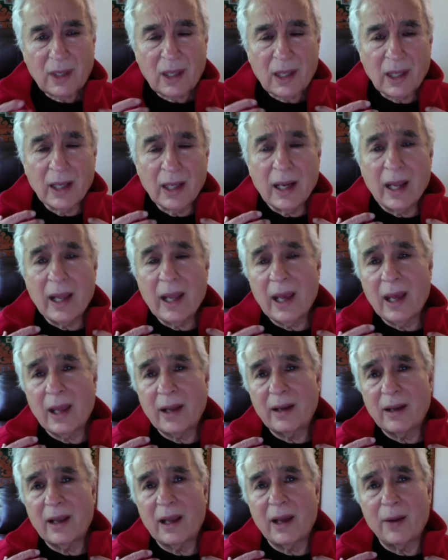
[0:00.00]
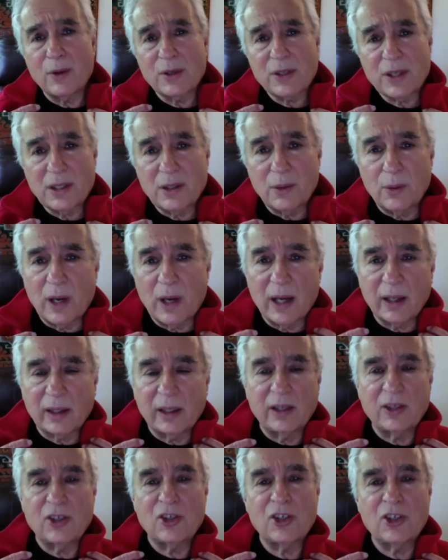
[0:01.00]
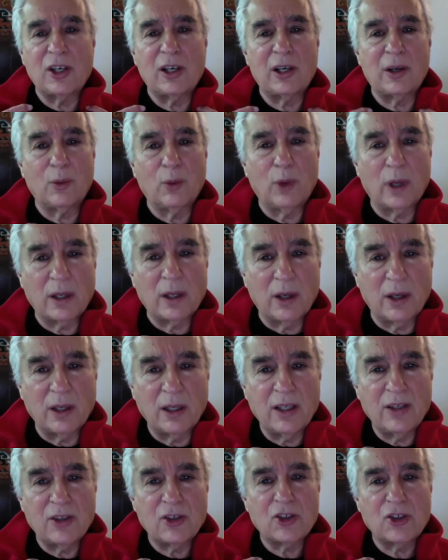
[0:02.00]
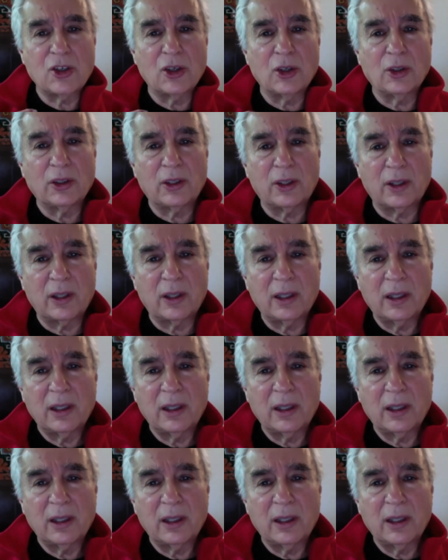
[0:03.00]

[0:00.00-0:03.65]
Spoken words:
And I was in the rocking chair, one on each shoulder,